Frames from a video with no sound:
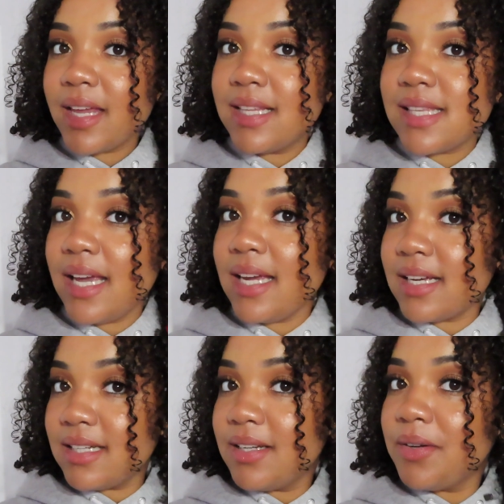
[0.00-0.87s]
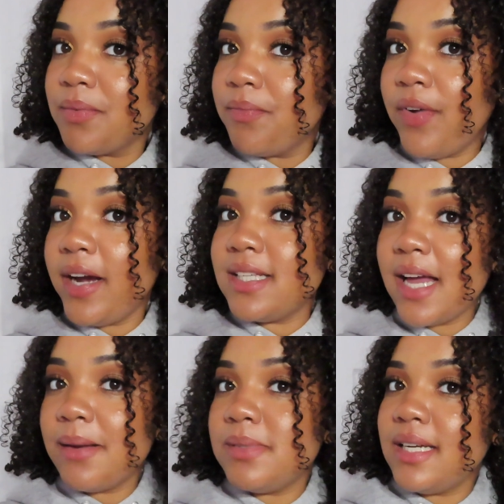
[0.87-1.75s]
it's like very
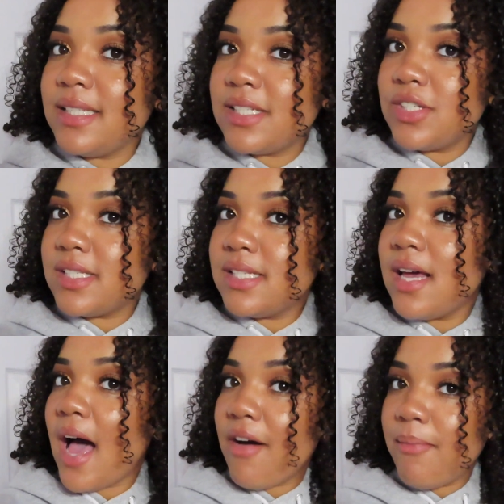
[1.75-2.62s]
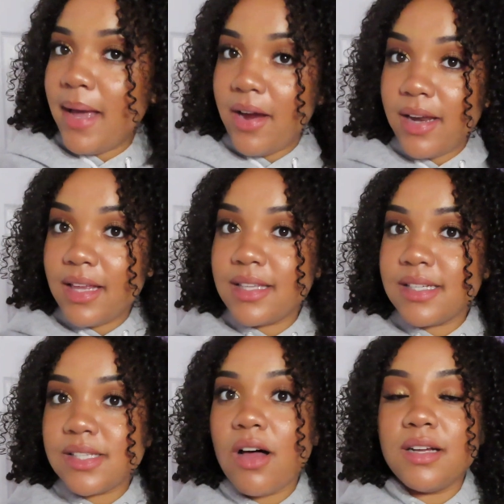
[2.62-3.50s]
tempting to just have my hair like
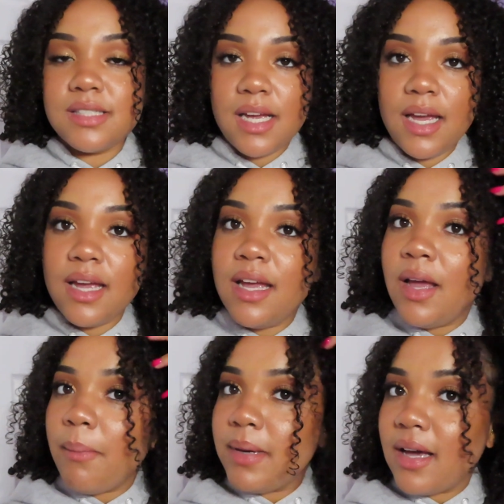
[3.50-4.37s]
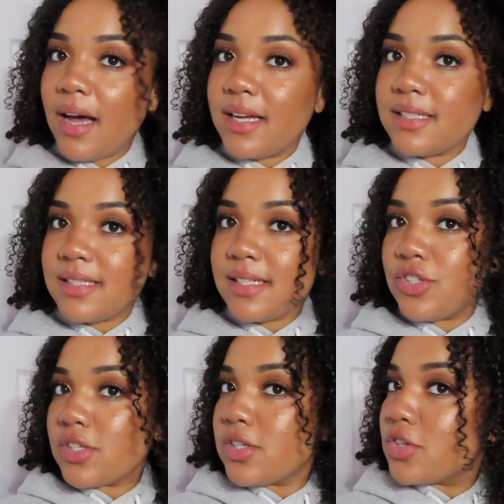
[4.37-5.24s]
this all day, because
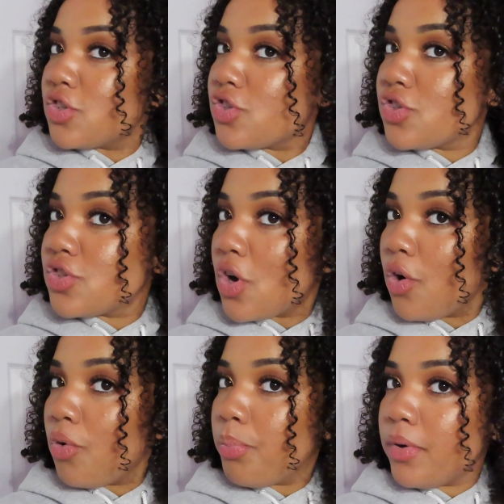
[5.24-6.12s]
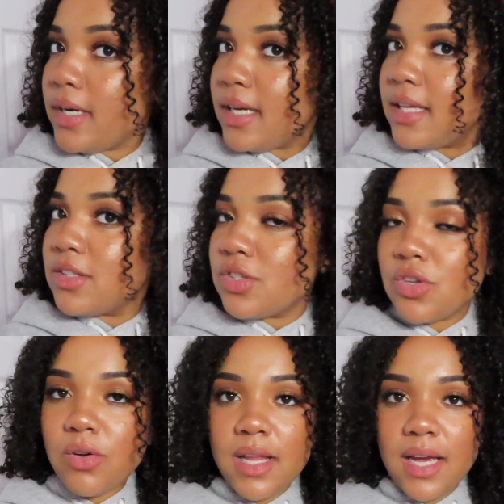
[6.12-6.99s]
it just looks so pretty and
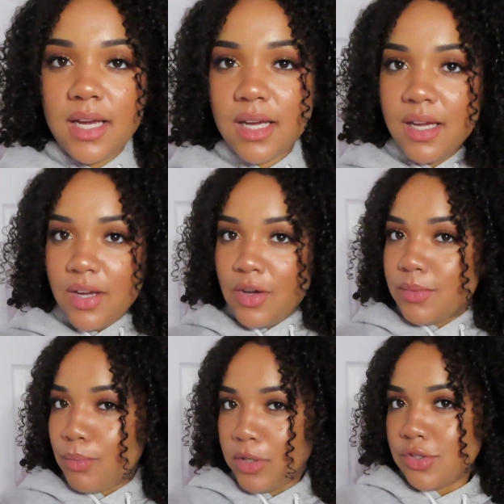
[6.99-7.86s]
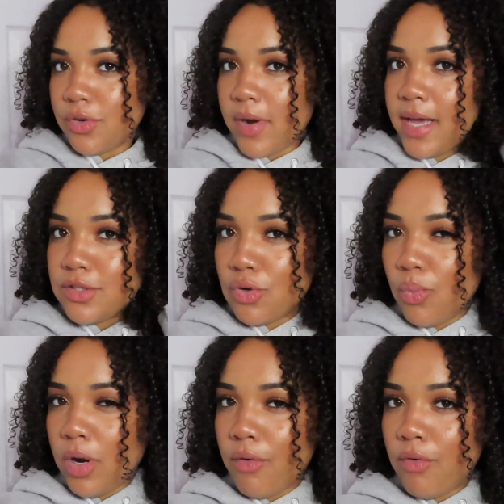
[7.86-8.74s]
so like moisturized
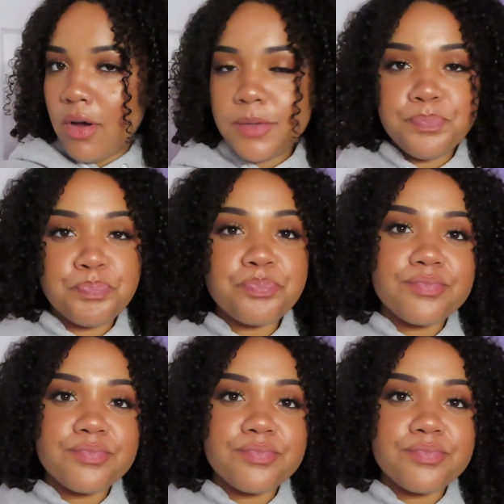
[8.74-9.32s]
or whatever.